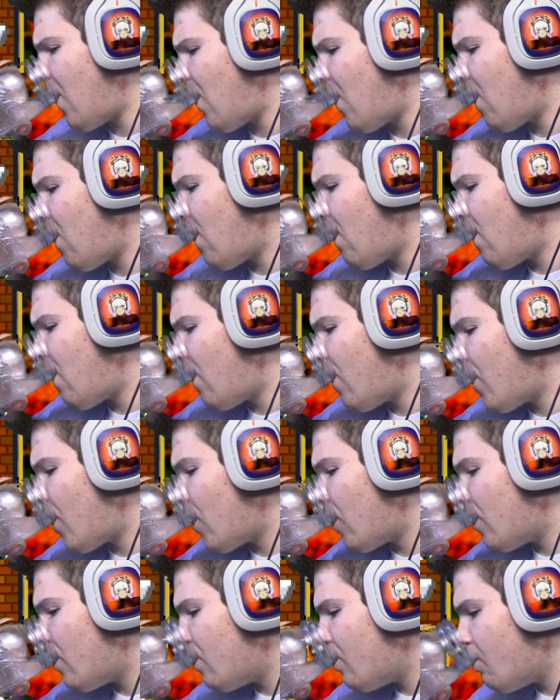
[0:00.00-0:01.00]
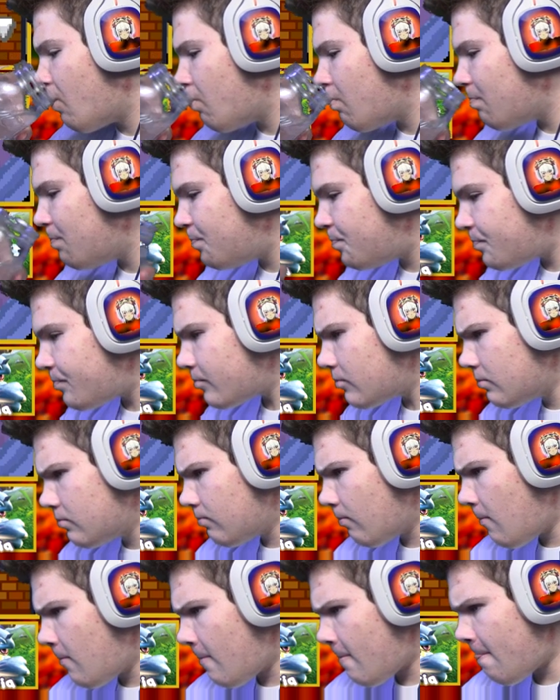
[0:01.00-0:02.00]

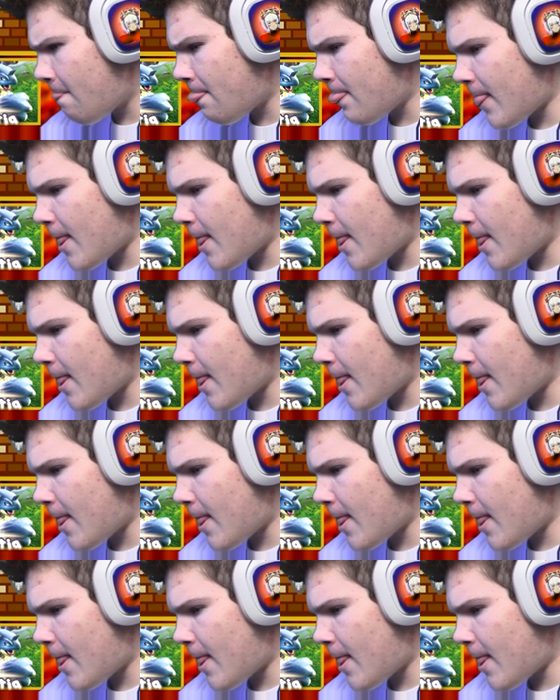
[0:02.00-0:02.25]
[no speech]